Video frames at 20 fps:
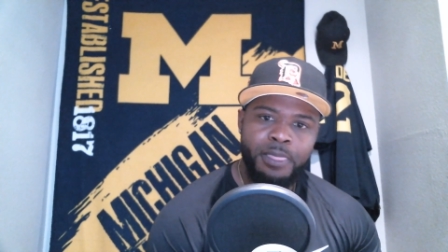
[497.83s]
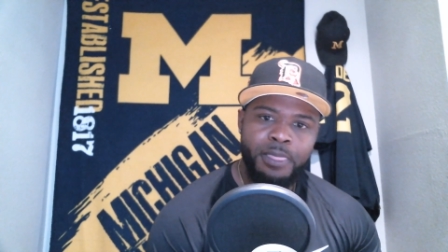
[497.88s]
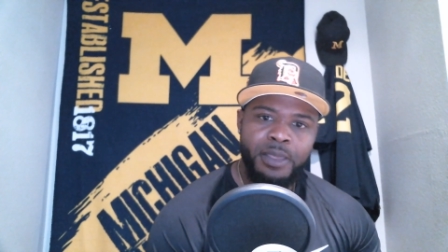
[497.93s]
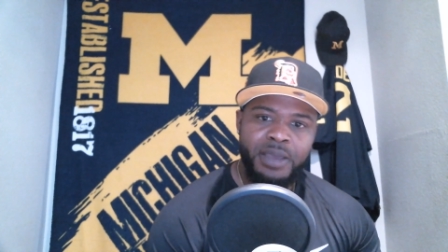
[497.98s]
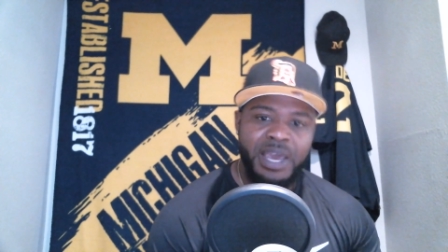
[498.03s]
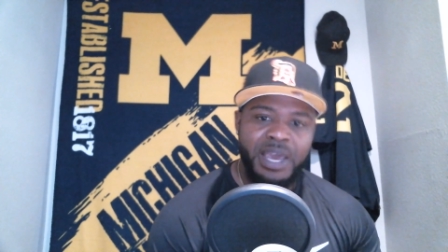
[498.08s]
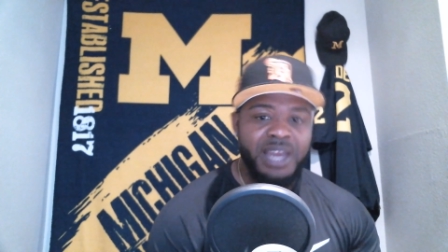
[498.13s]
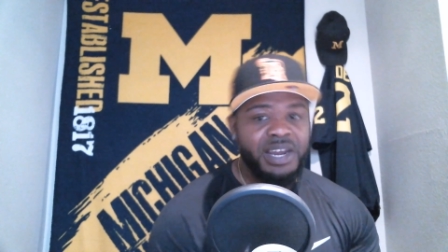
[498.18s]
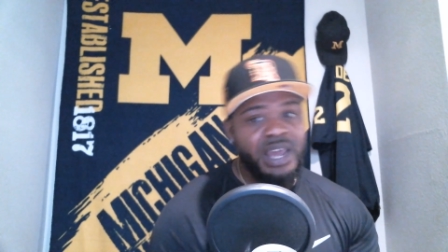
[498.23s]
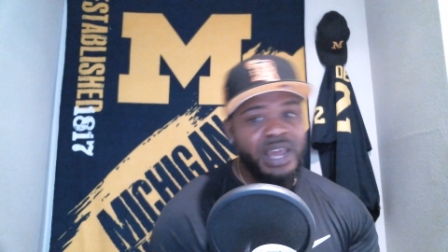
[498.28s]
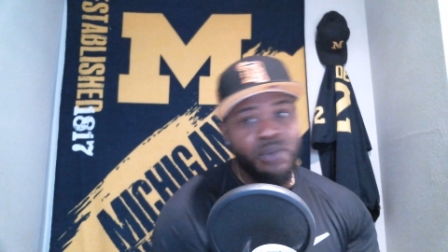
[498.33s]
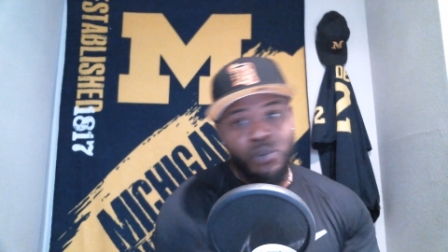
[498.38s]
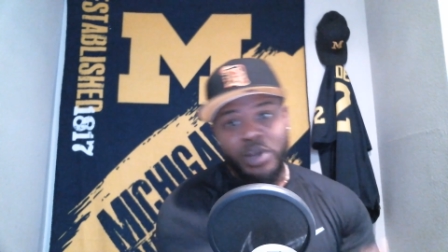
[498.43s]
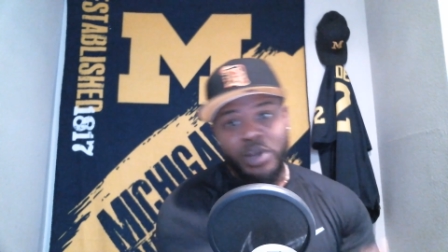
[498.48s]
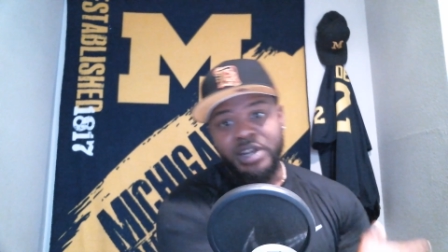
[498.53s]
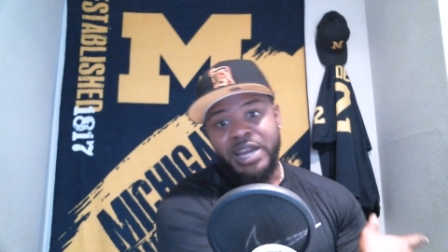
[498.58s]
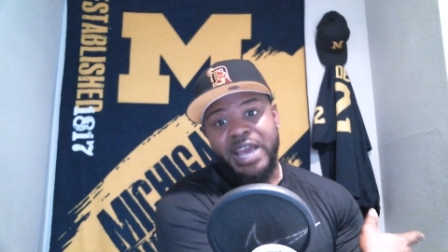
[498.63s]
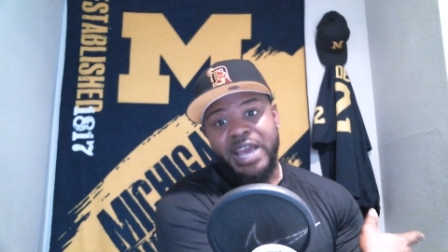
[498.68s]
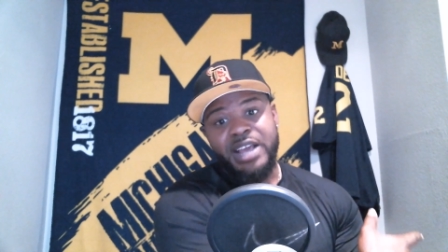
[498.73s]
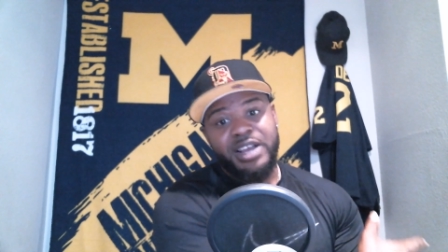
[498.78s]
Can they win
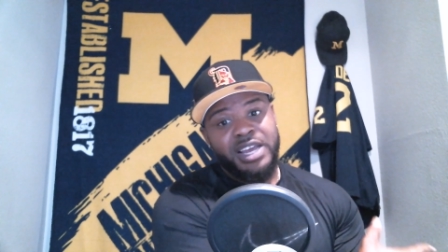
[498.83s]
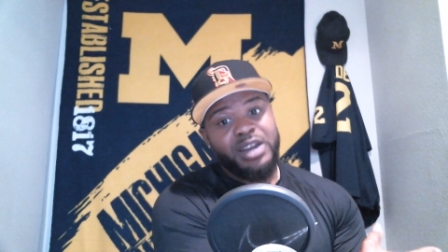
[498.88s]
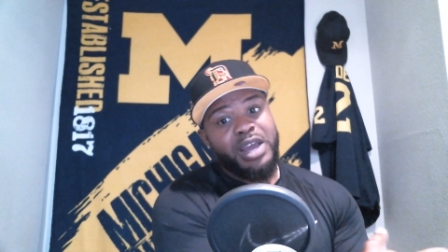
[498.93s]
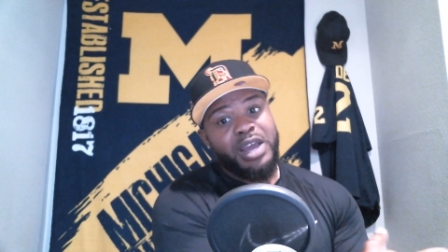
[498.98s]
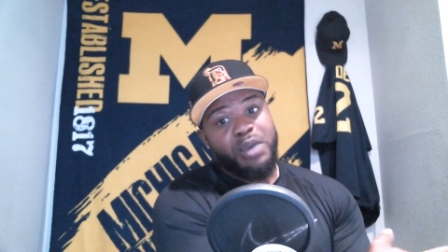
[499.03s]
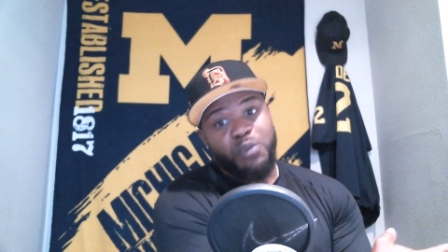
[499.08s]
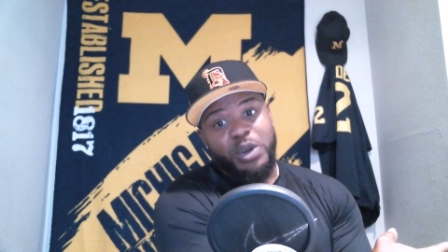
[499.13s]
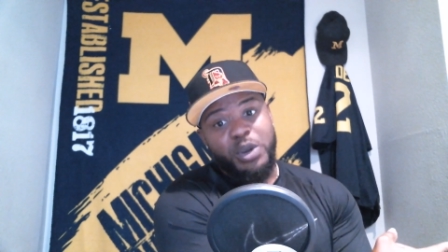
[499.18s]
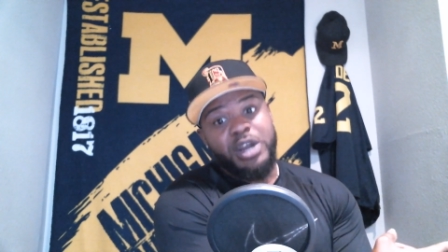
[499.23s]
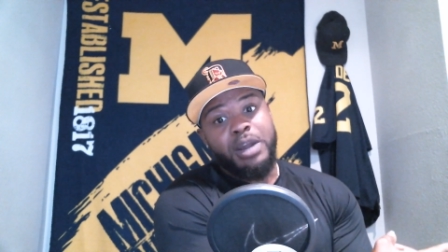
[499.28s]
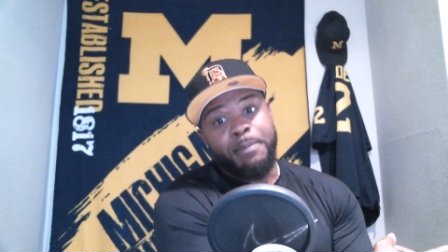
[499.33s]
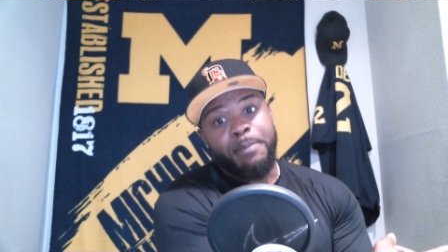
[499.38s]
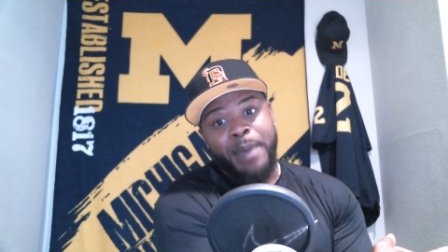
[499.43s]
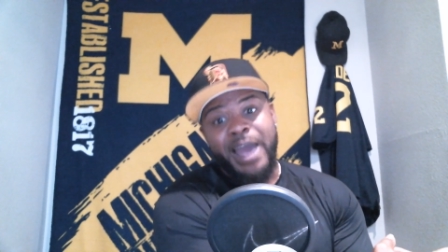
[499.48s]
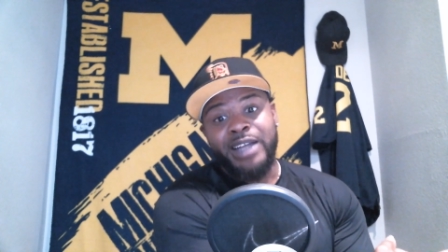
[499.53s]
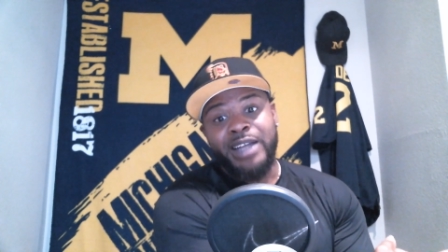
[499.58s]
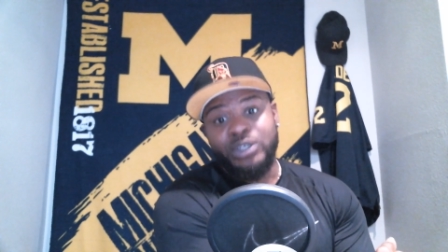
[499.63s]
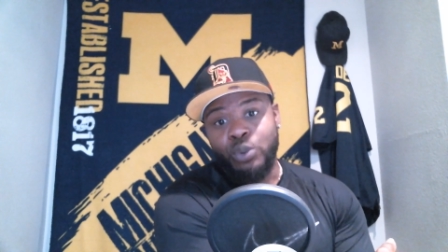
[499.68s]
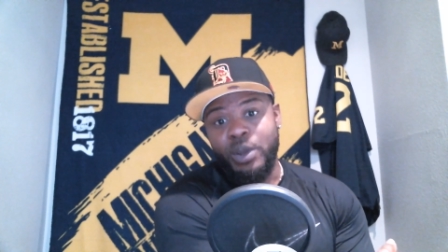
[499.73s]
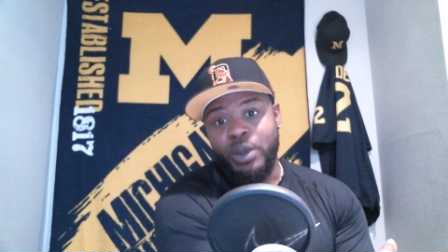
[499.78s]
the
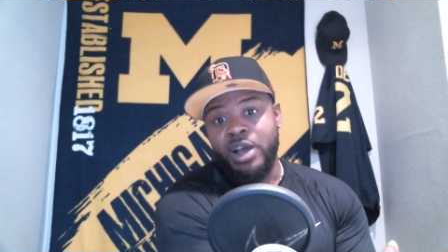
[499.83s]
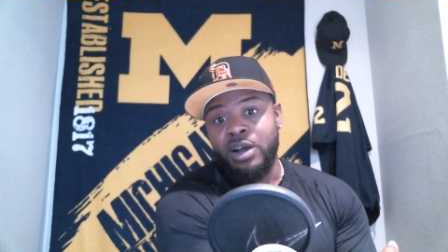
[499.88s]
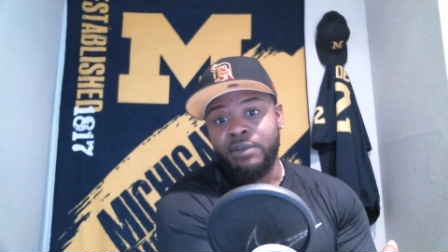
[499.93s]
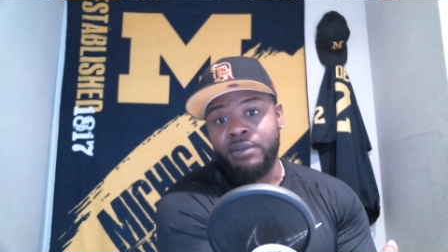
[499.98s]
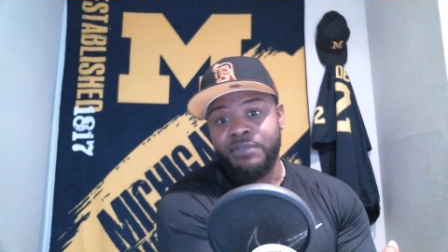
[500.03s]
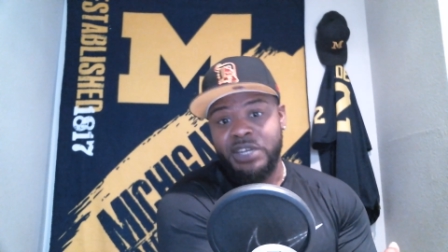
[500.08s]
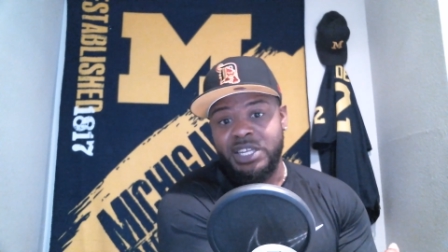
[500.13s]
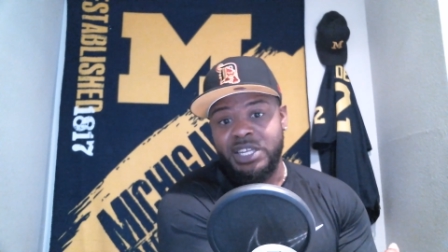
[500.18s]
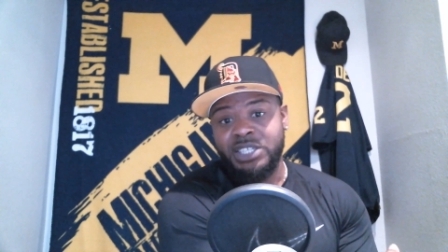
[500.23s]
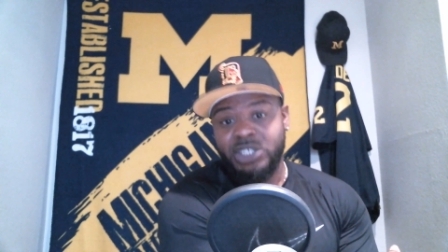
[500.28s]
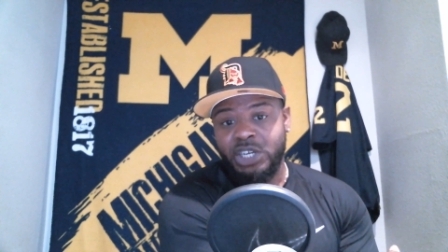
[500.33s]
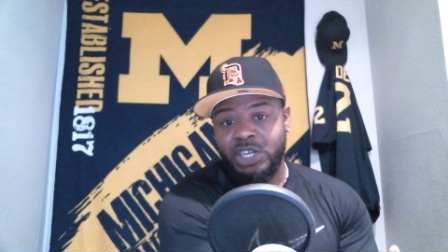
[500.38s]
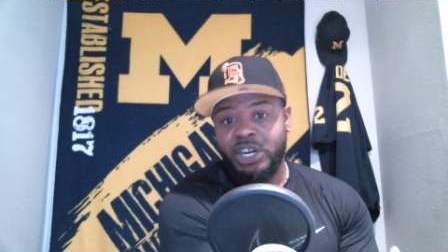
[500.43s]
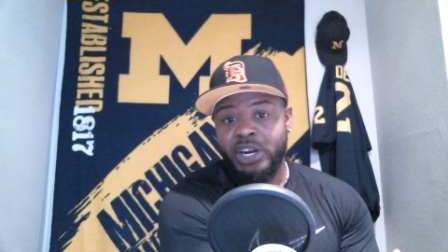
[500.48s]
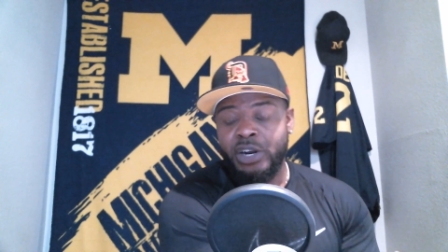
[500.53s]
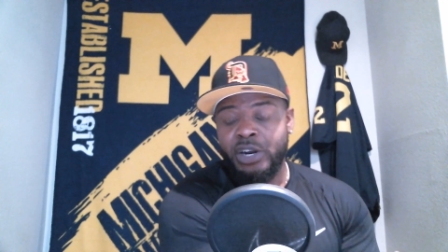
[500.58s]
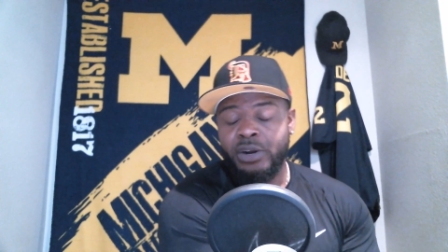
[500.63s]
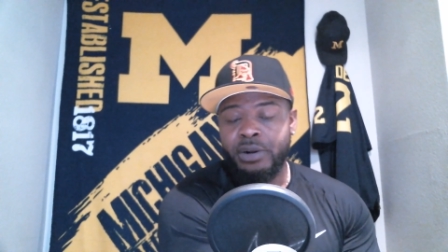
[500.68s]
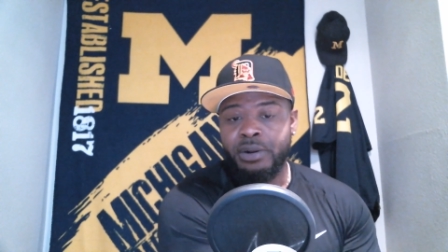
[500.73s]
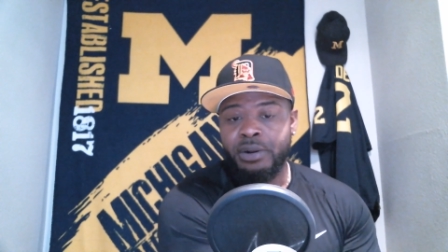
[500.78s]
Pac-12 this
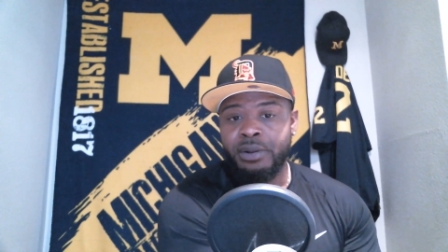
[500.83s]
year?